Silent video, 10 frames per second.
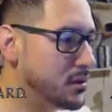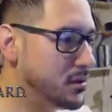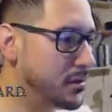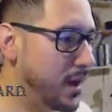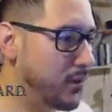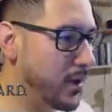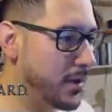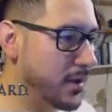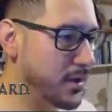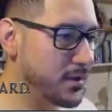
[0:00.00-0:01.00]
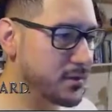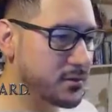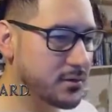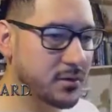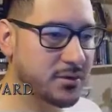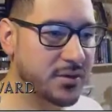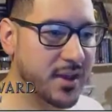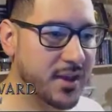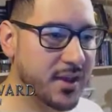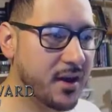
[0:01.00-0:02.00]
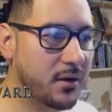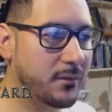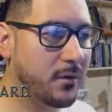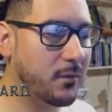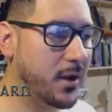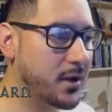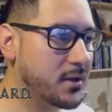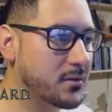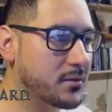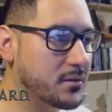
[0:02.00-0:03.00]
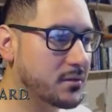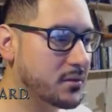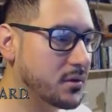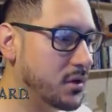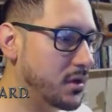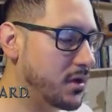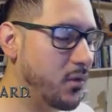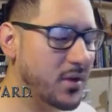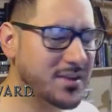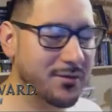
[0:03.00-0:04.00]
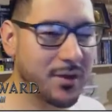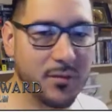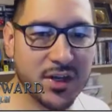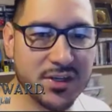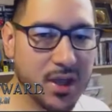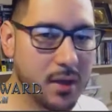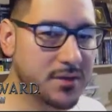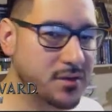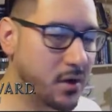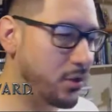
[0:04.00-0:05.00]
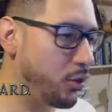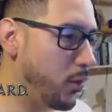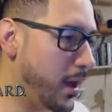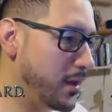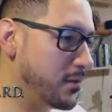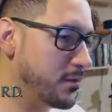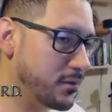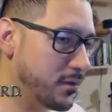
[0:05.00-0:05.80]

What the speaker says: That way, those are taken care of already. They're not wasting really much time because they're on the way to our